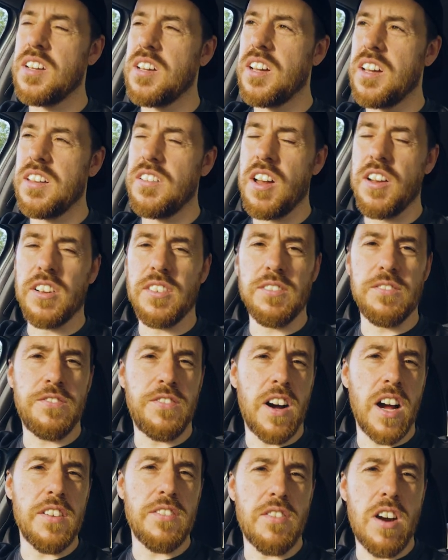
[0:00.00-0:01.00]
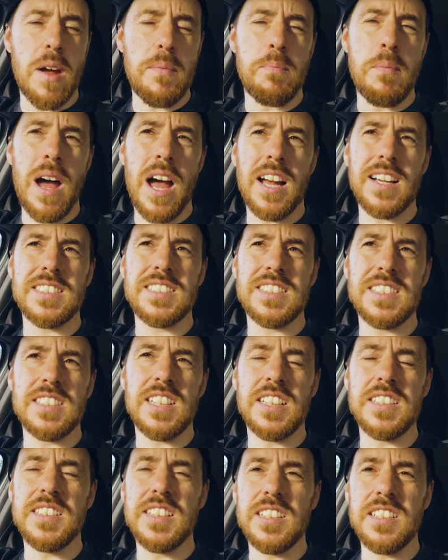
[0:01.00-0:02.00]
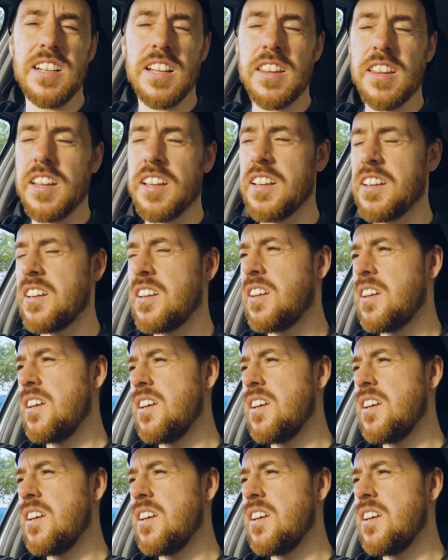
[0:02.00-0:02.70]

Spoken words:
a 5 rep max is ideal, I think.